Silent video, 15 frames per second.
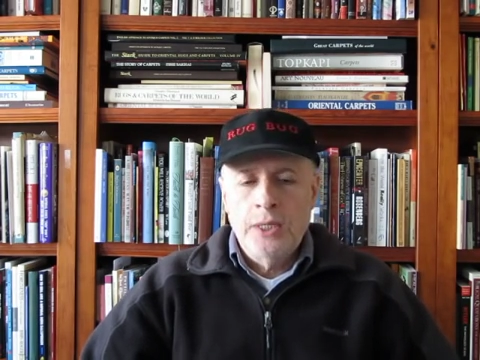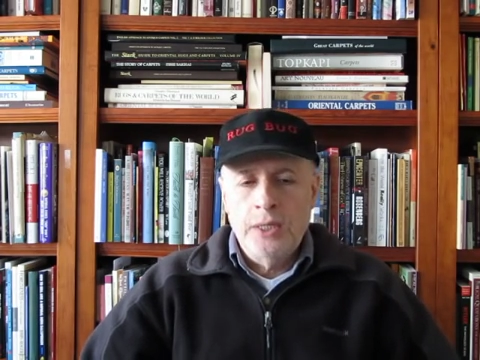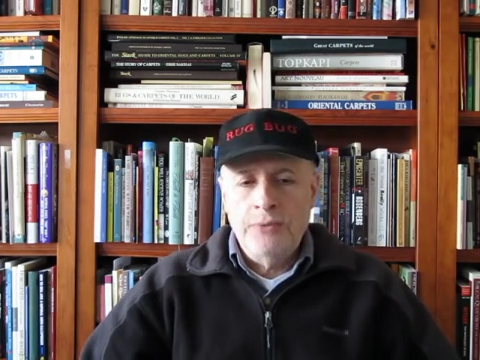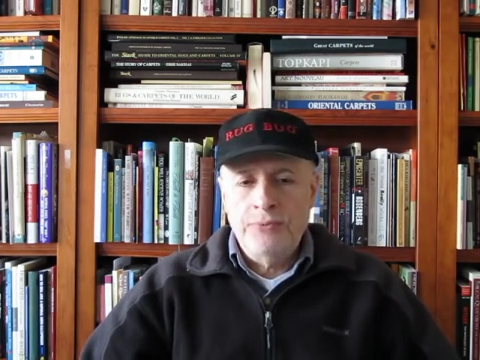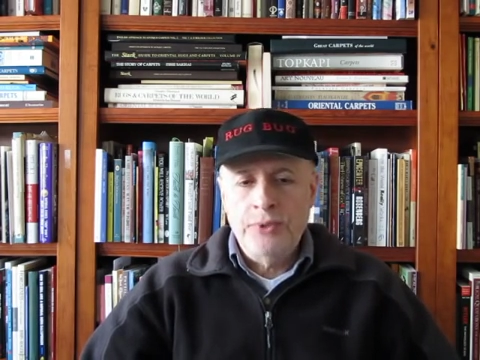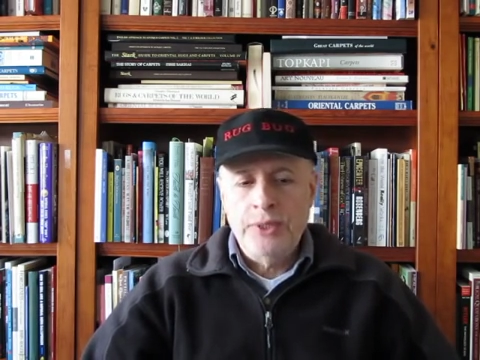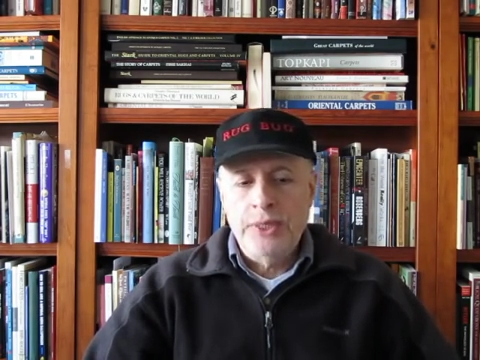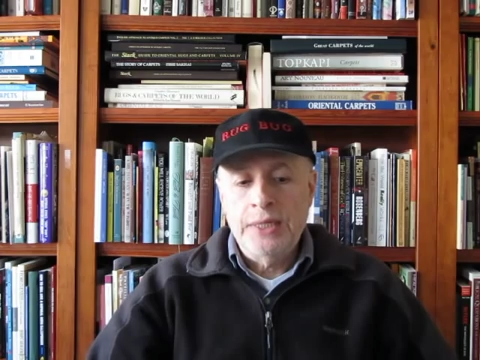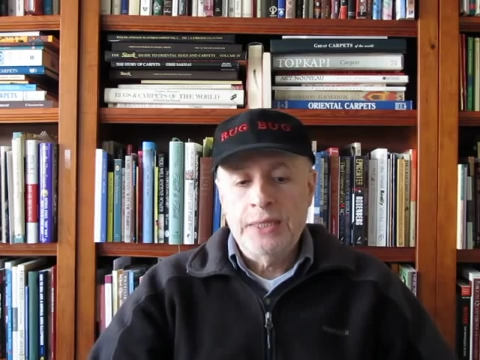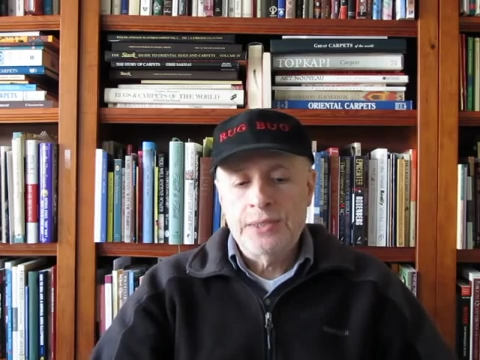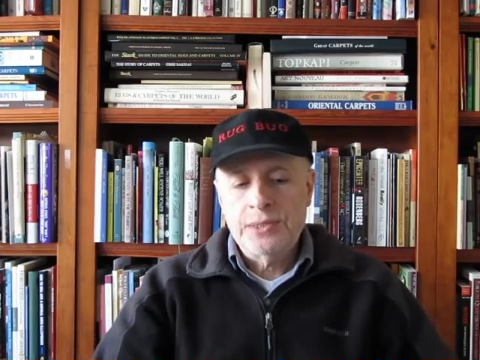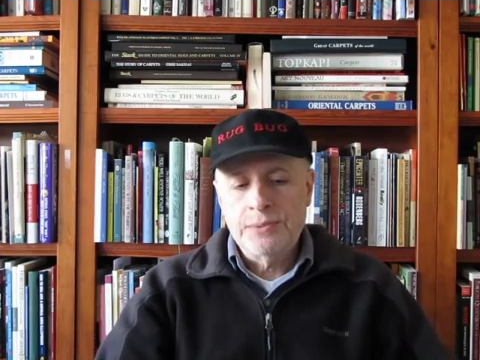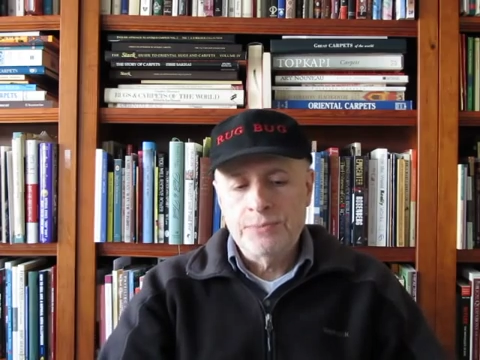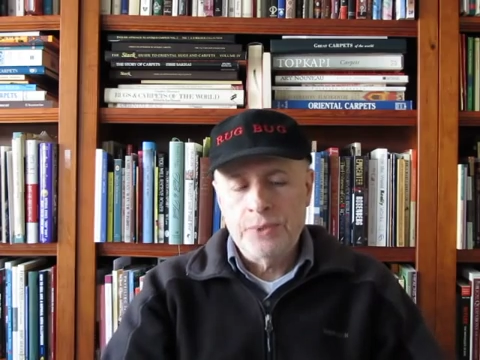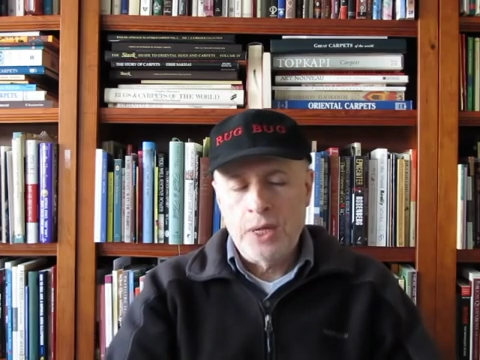If you can get
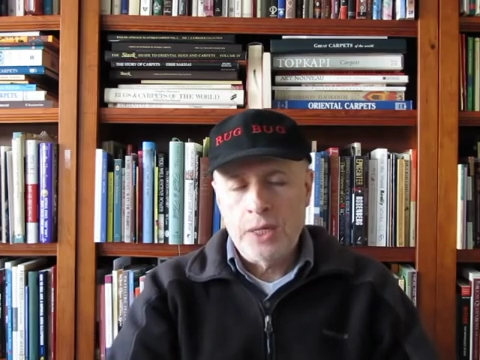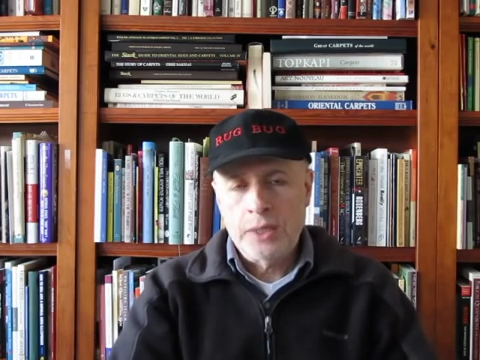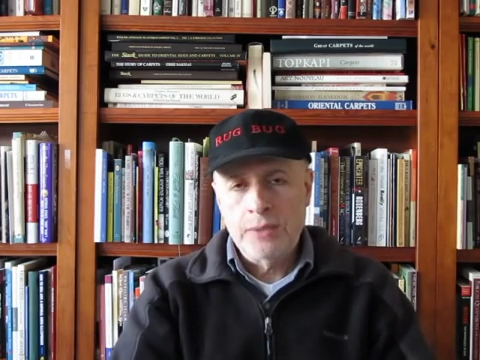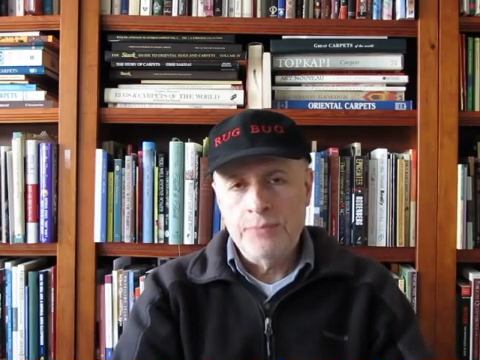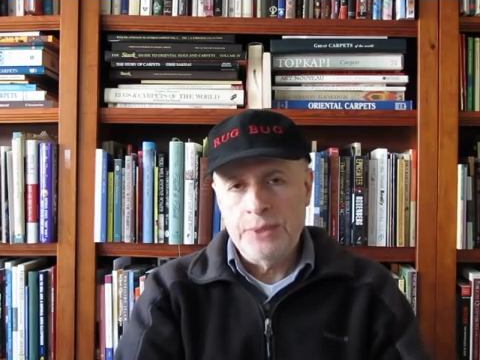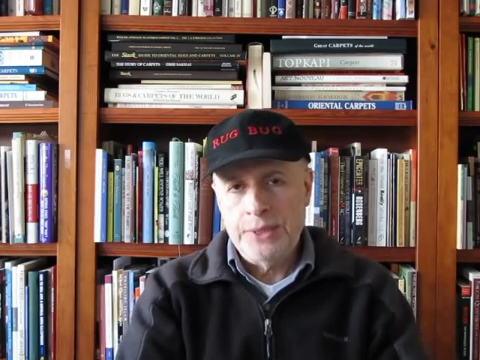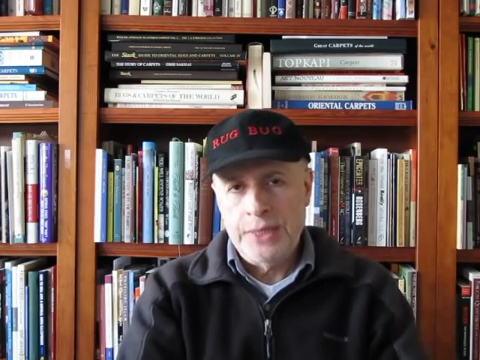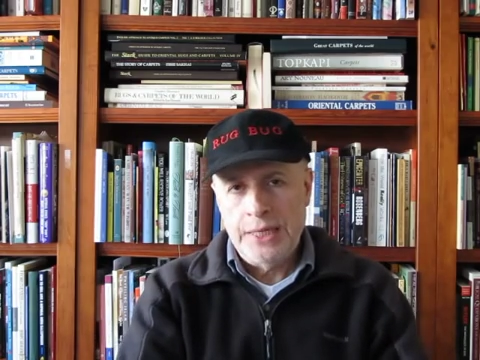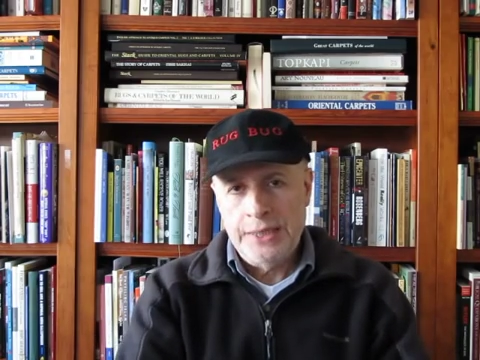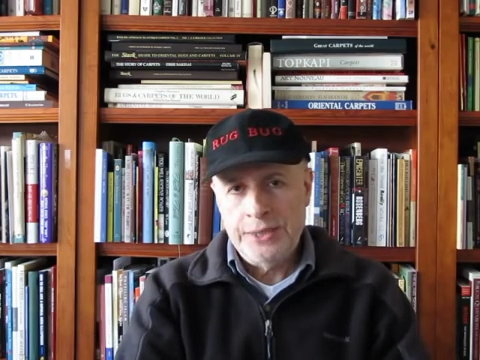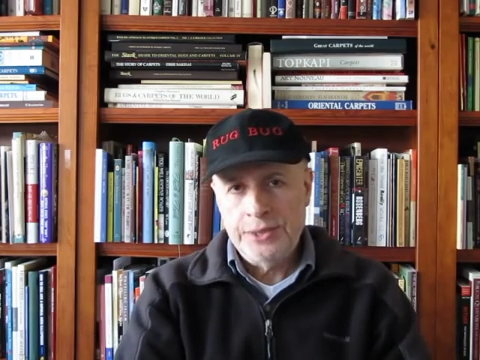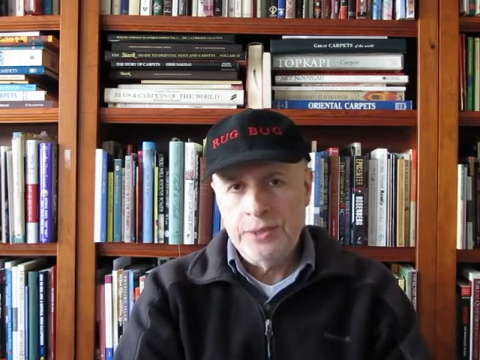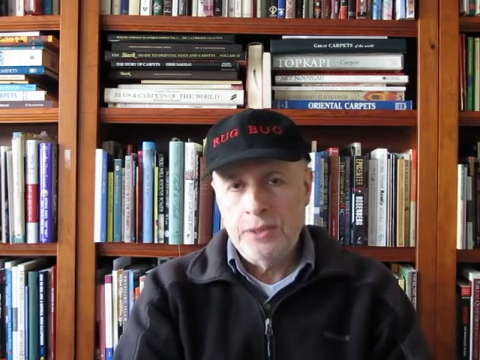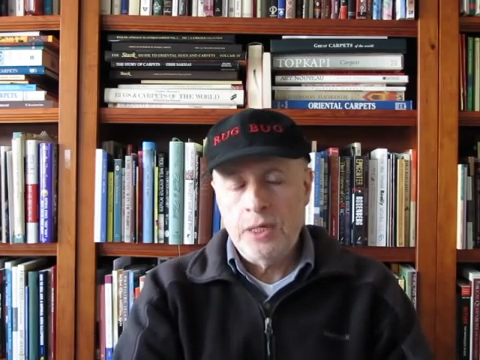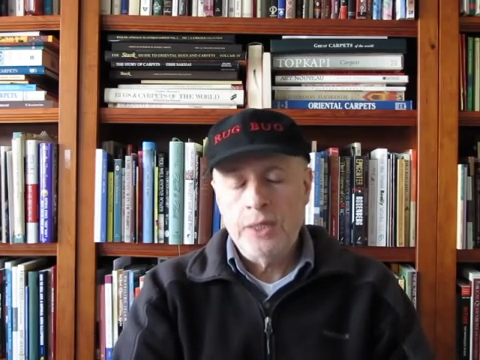some
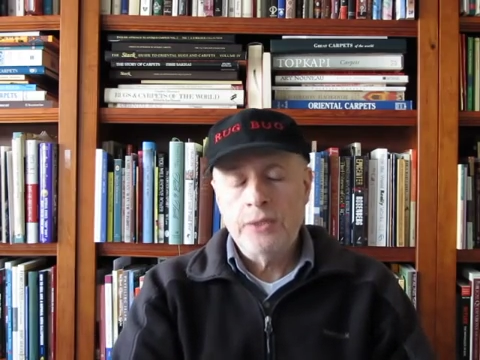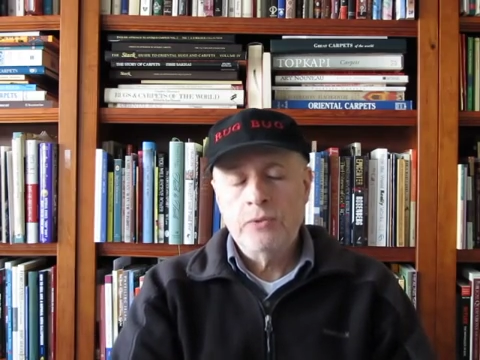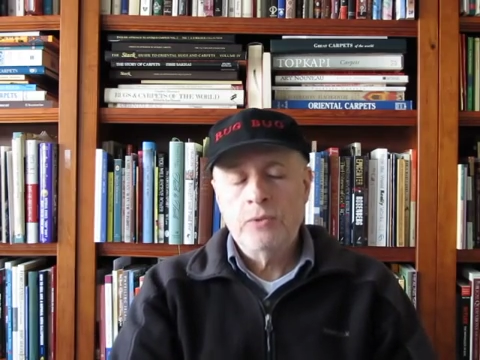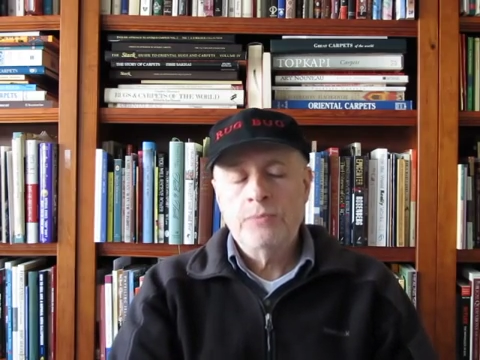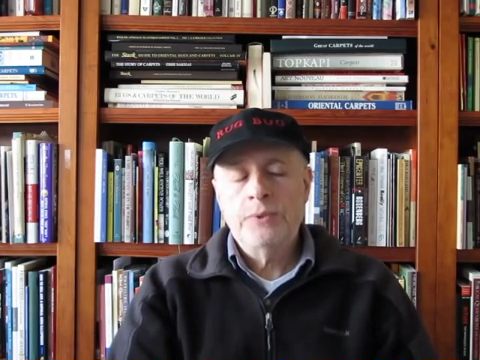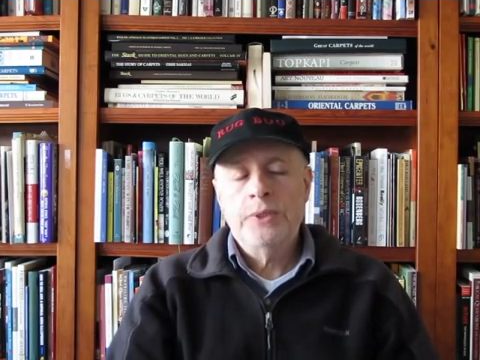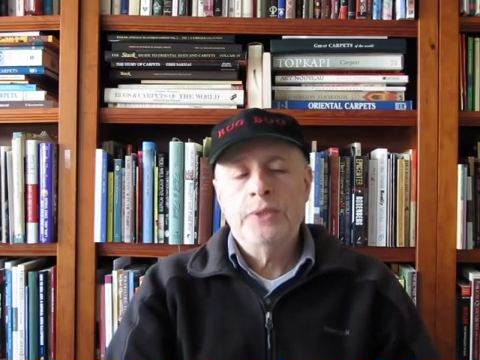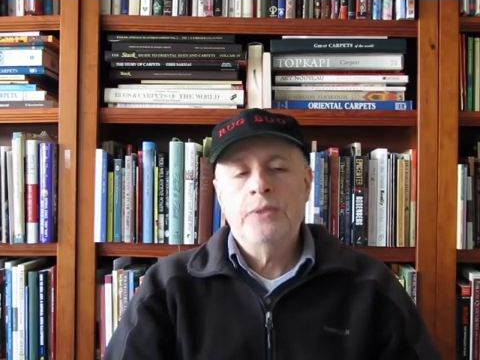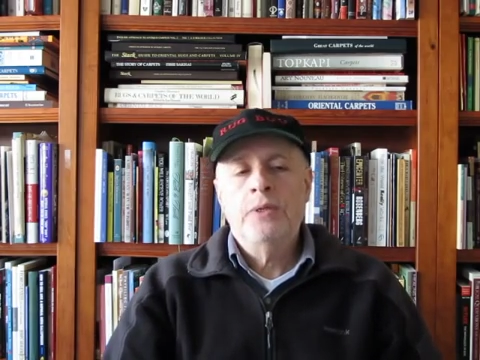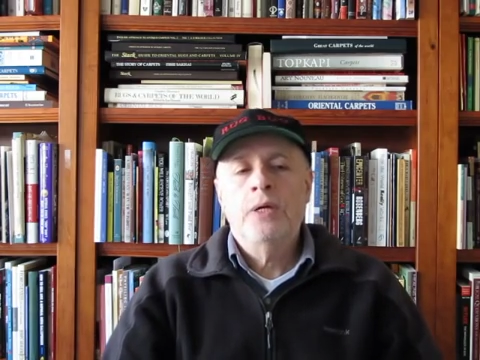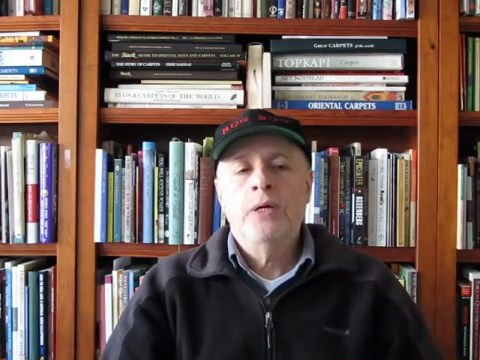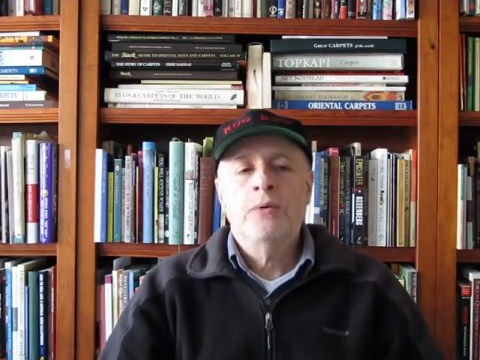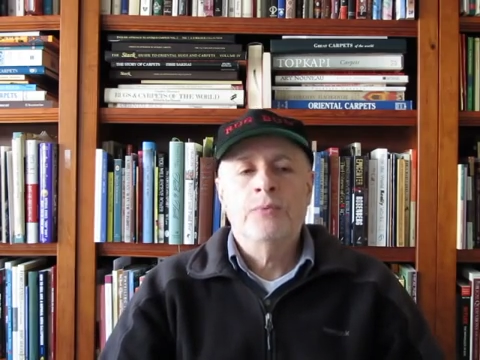documentation, I normally,